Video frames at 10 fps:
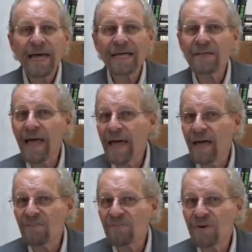And
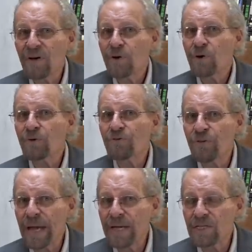half her
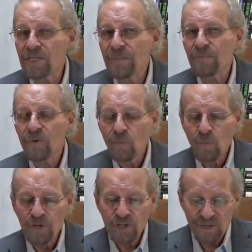face
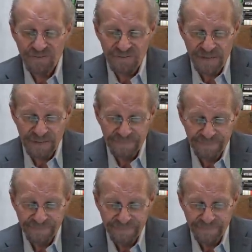was shifting.
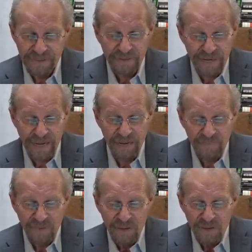
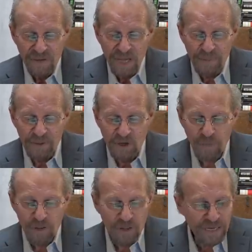Okay? It was
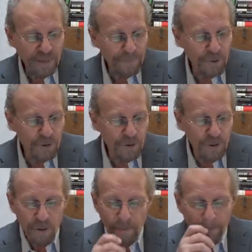almost like a
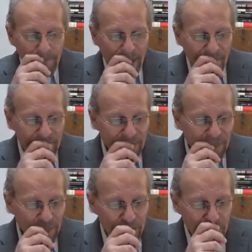pearl
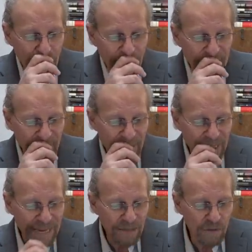abalone shell,
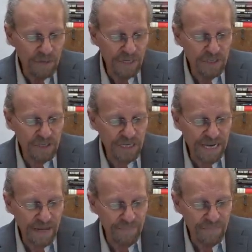mirror-like looking
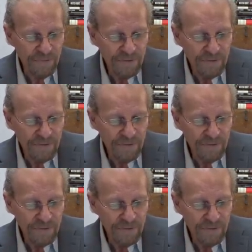skin,